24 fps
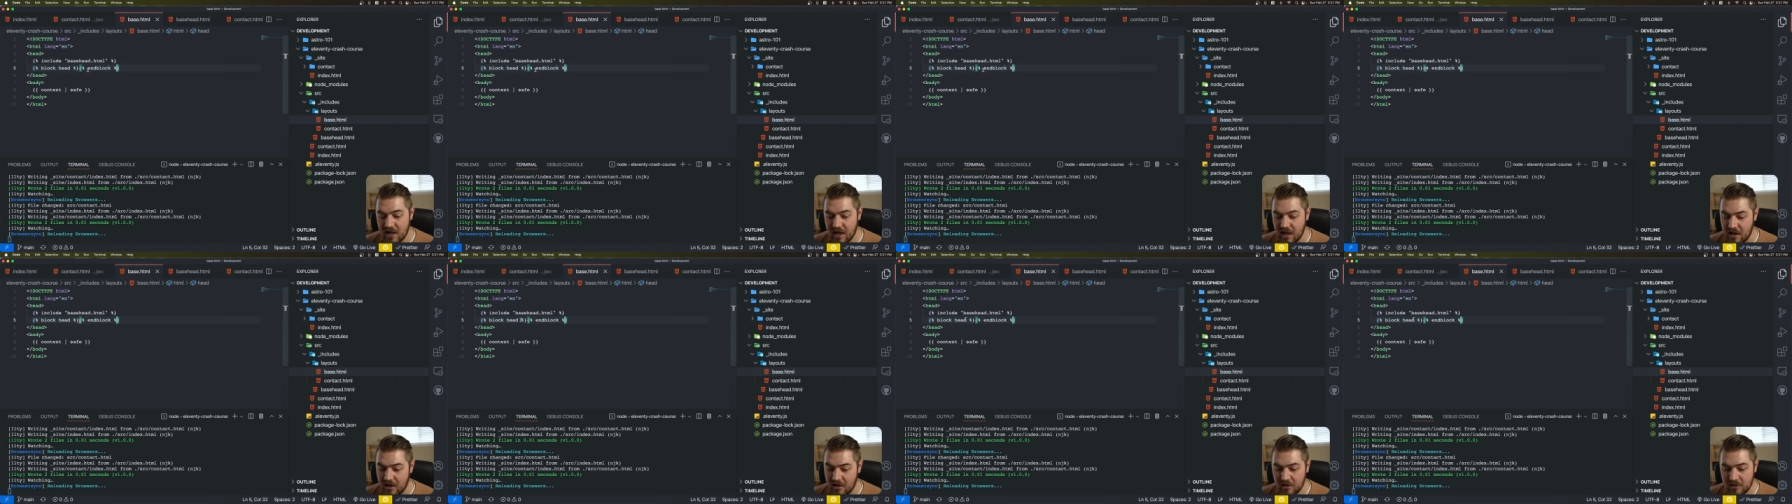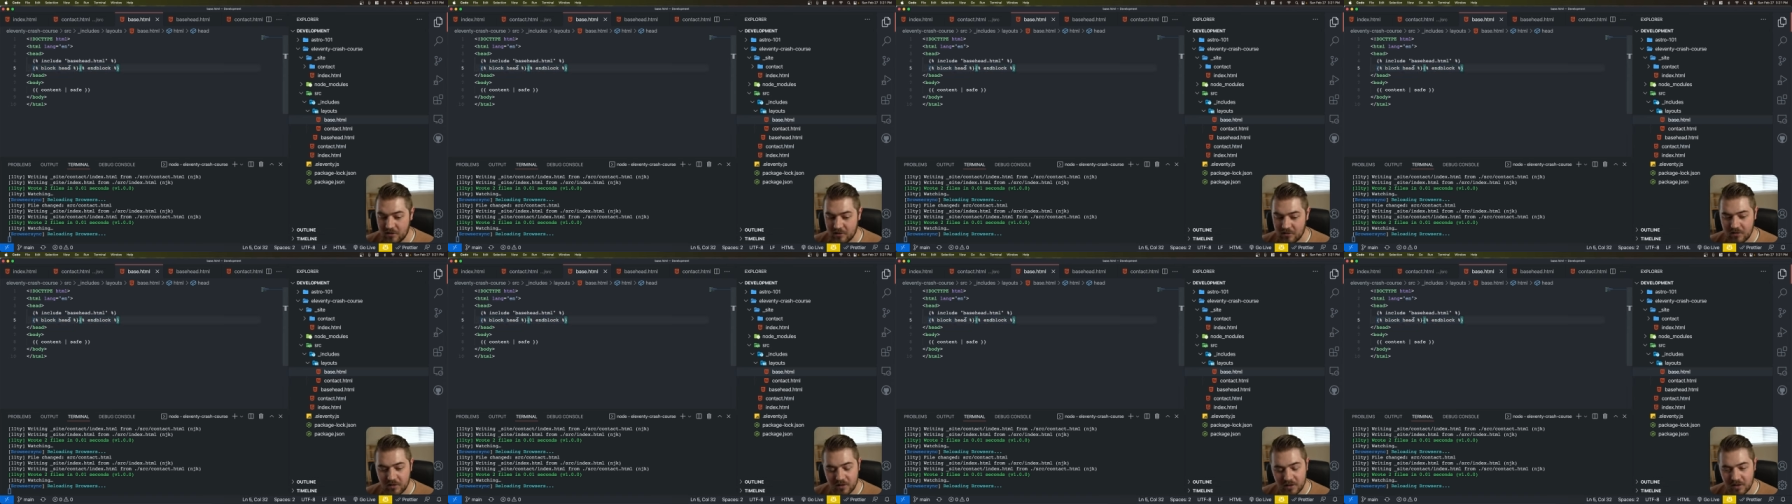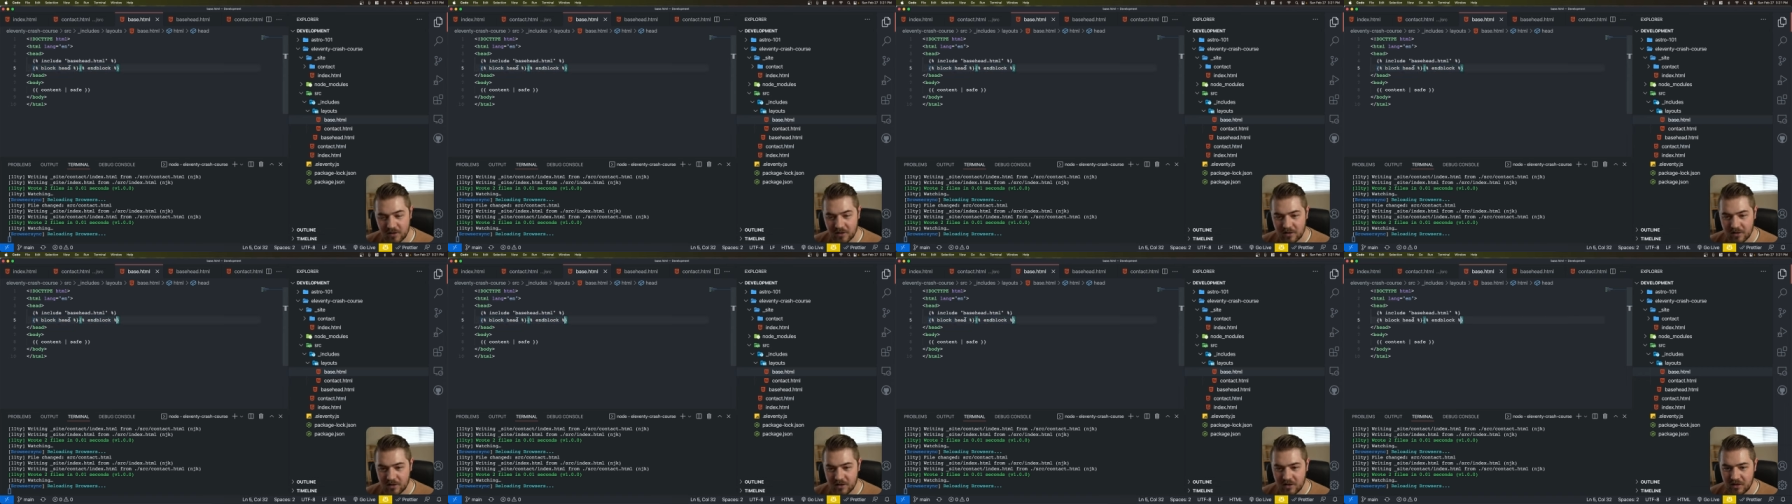head
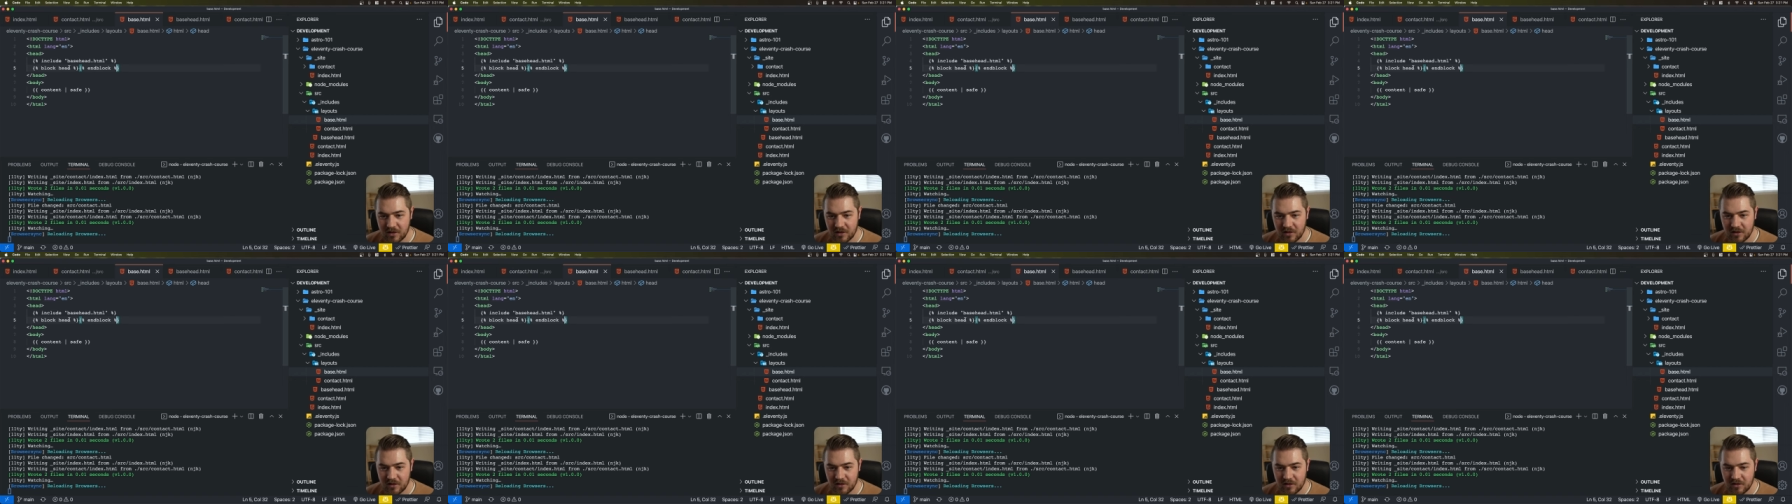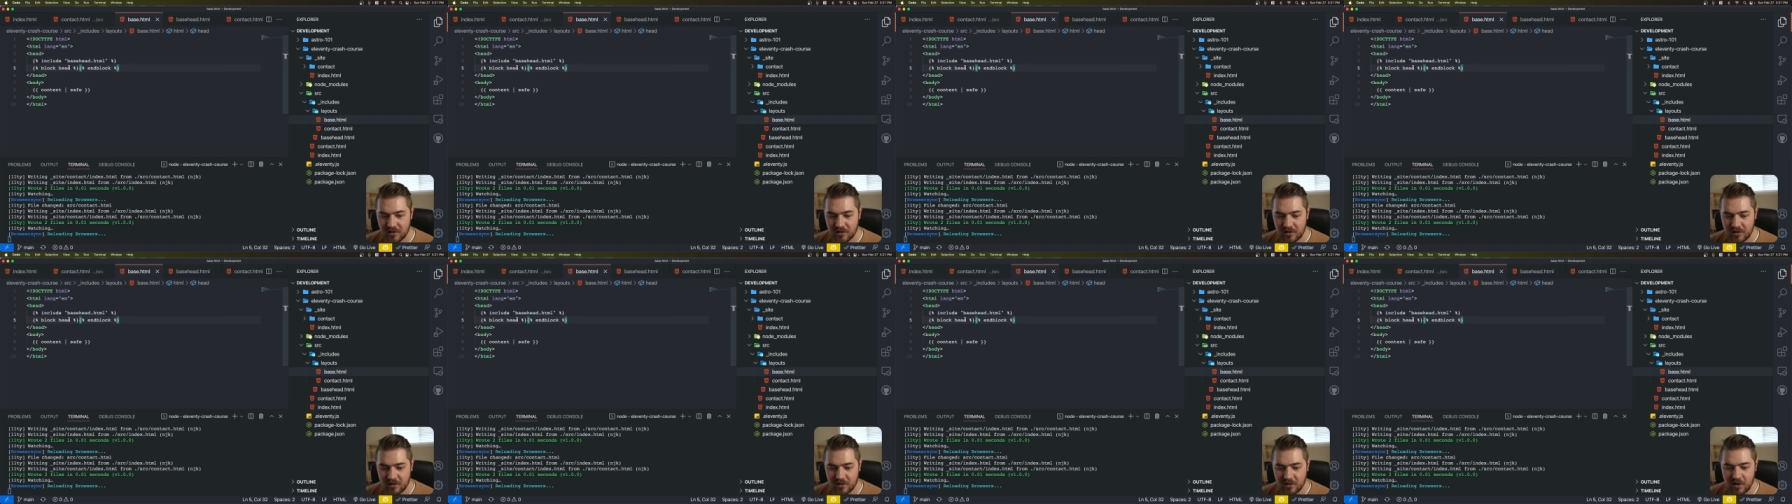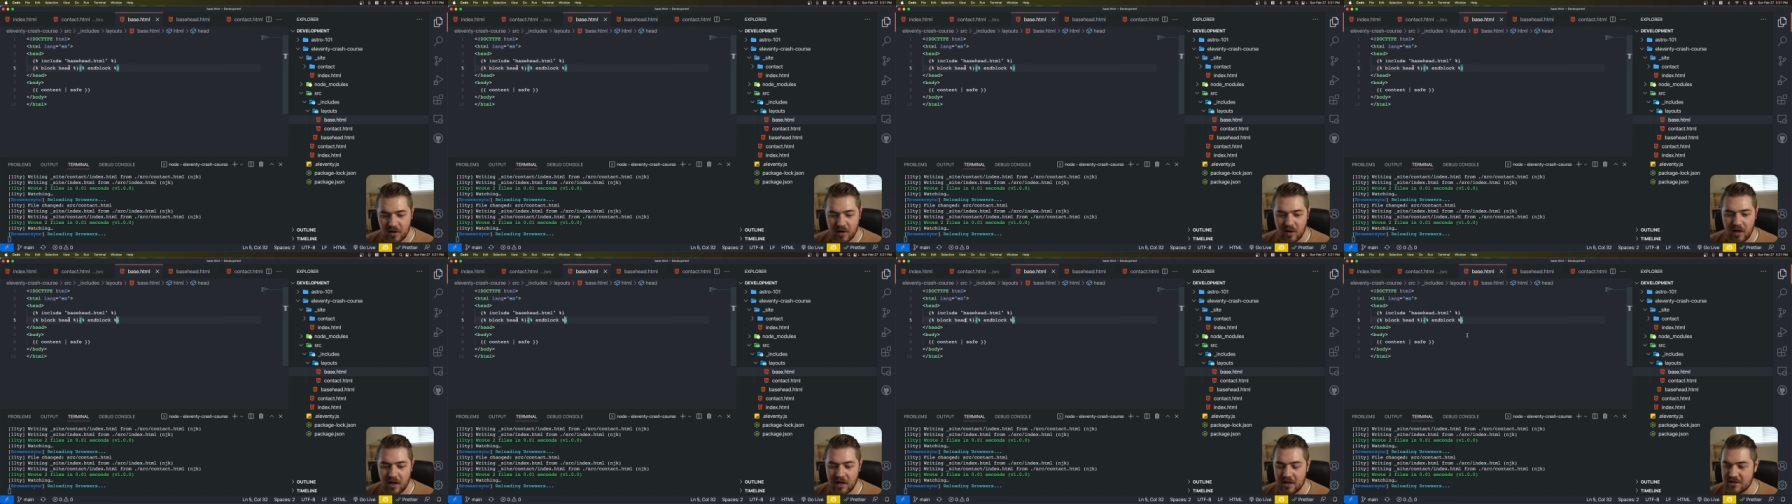
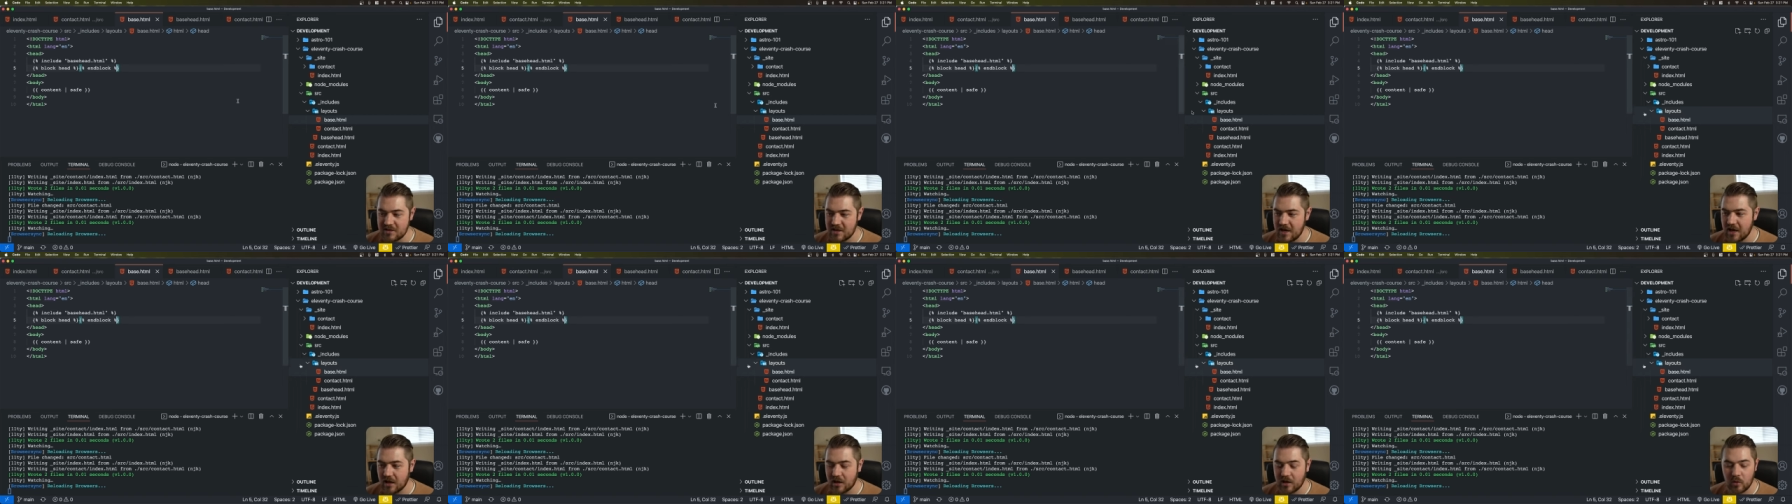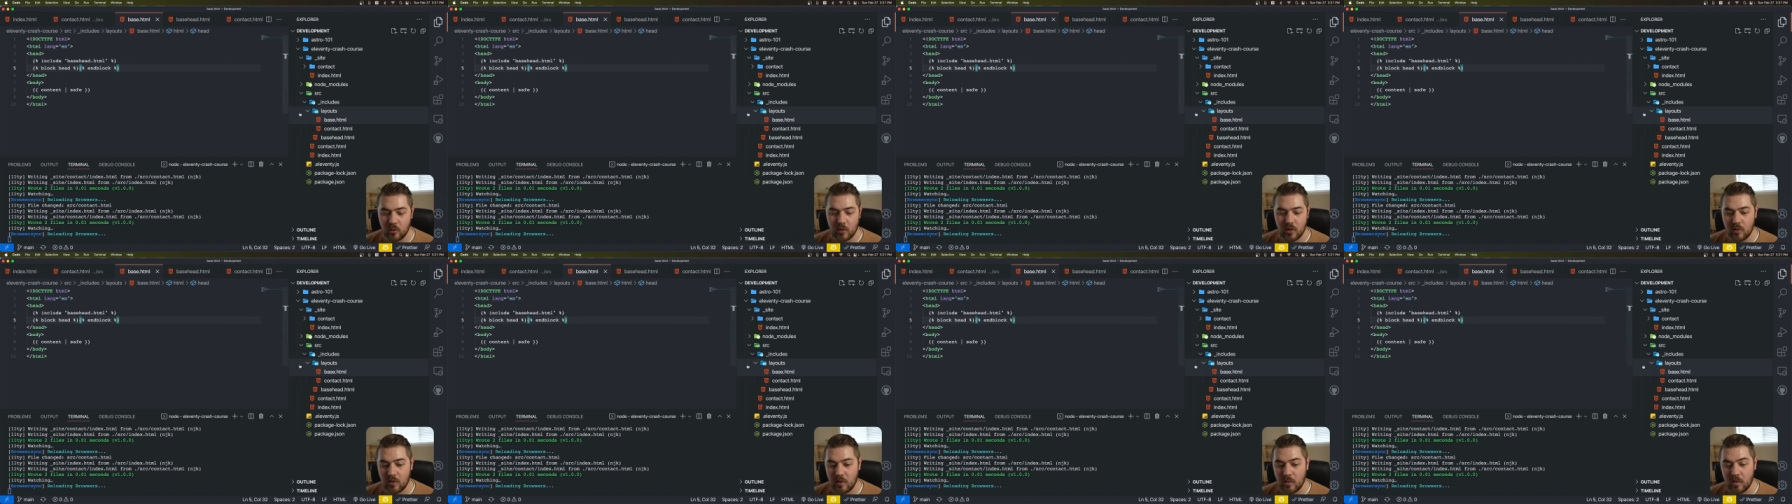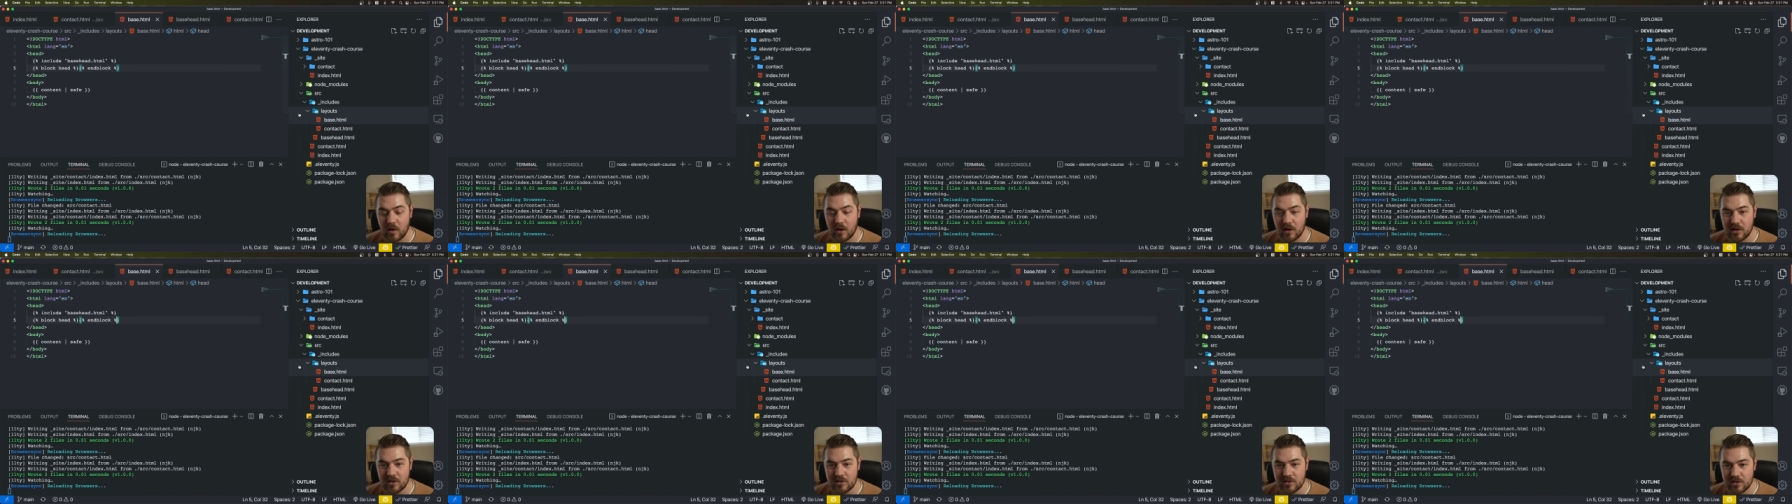exactly where we
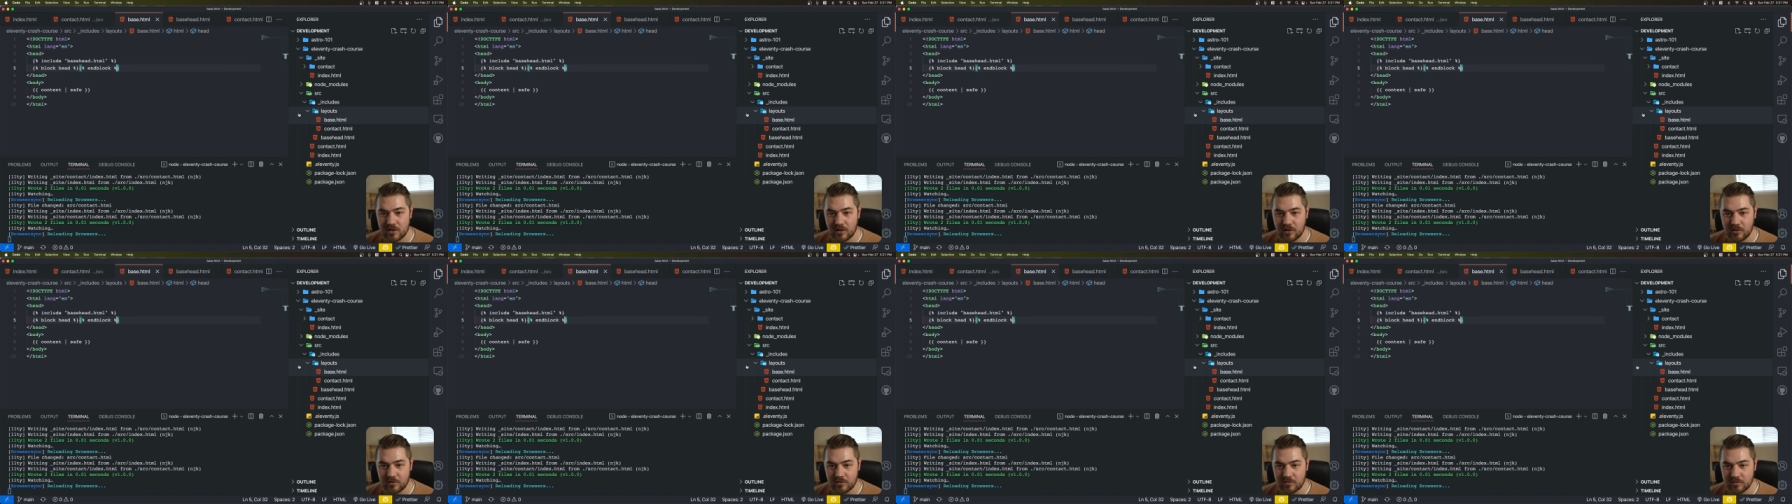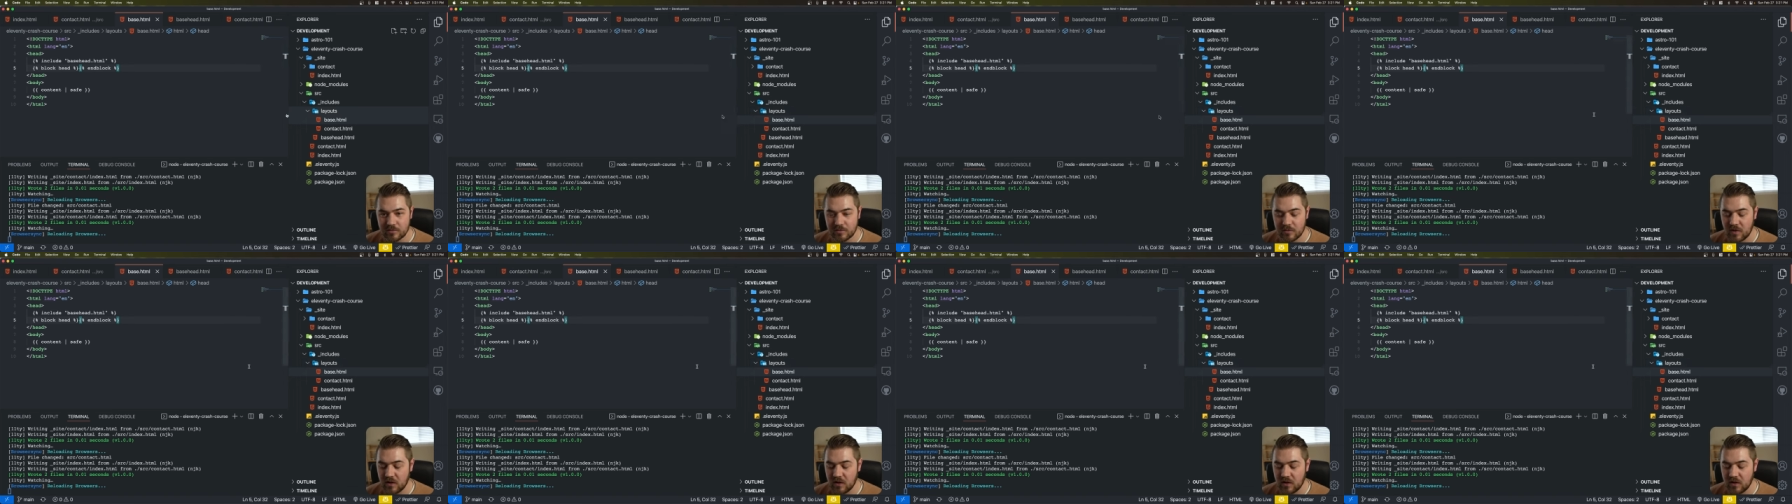want it to.